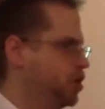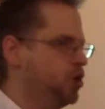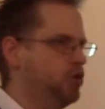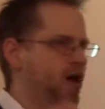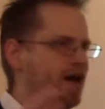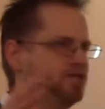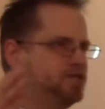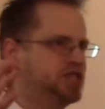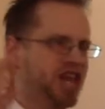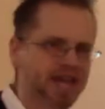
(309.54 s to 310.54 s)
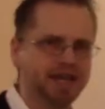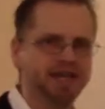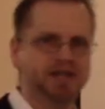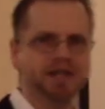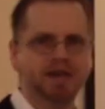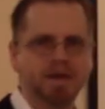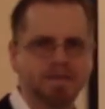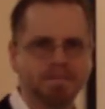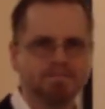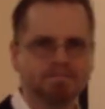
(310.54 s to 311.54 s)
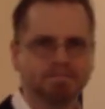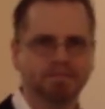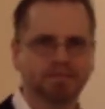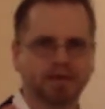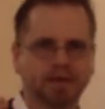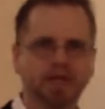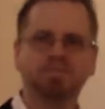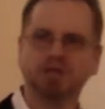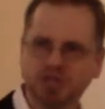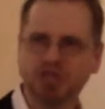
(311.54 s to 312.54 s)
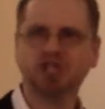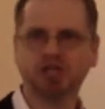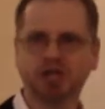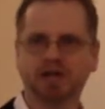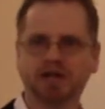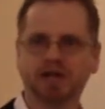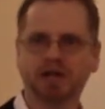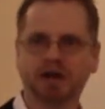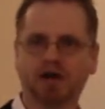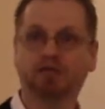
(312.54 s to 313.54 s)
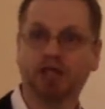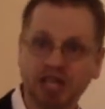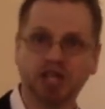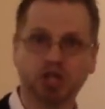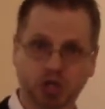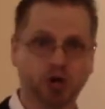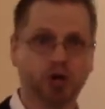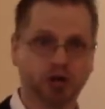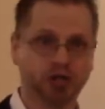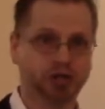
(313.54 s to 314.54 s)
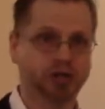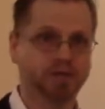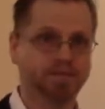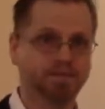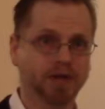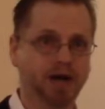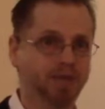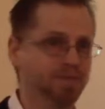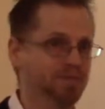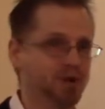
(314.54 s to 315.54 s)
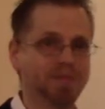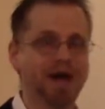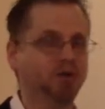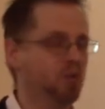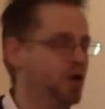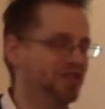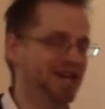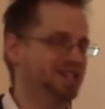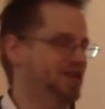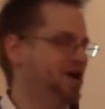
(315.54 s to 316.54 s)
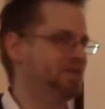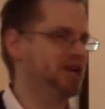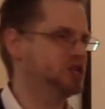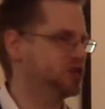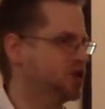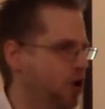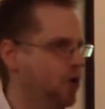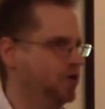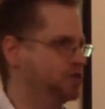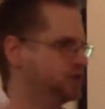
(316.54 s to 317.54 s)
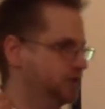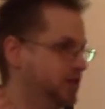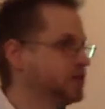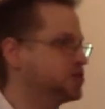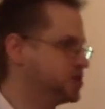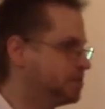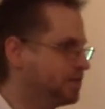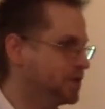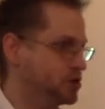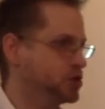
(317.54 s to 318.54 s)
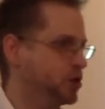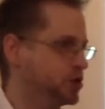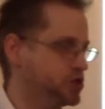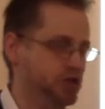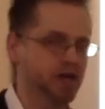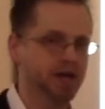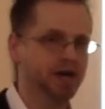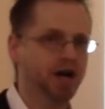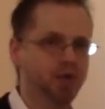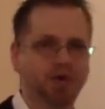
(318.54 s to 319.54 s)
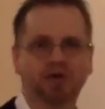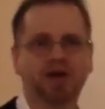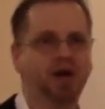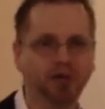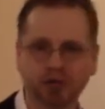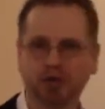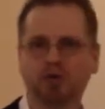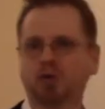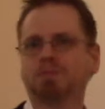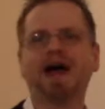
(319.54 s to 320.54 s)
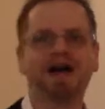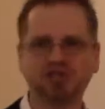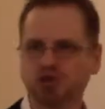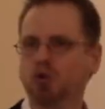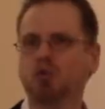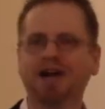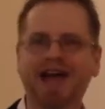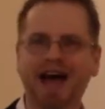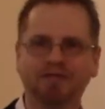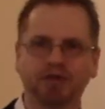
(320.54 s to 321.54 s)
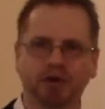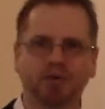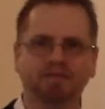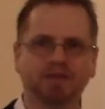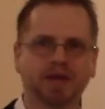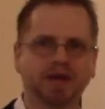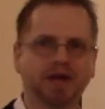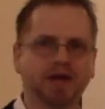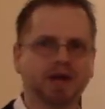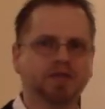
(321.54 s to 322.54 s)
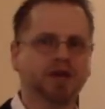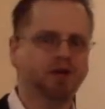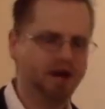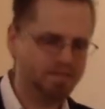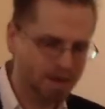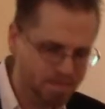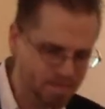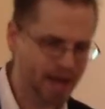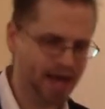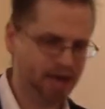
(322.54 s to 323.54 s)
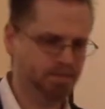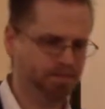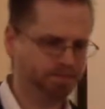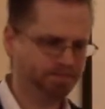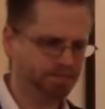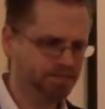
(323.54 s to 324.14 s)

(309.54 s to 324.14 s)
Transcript: who have taken the position of leading a church. Um, no matter what that denomination calls the leadership of their church, uh, whether elder or pastor or what have you, there have been men